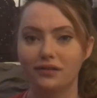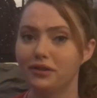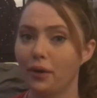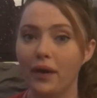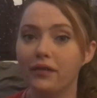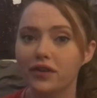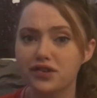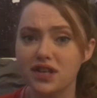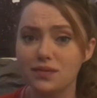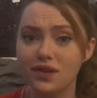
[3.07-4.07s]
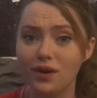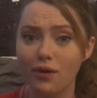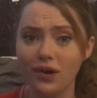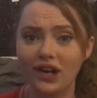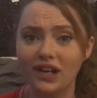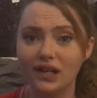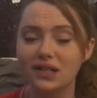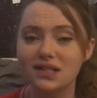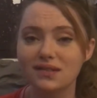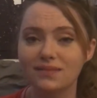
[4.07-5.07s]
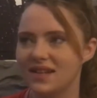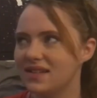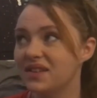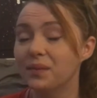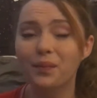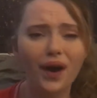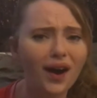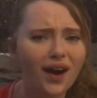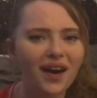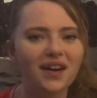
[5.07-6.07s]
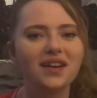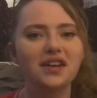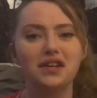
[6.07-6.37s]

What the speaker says: going for drinks with coworkers, dates at the bar,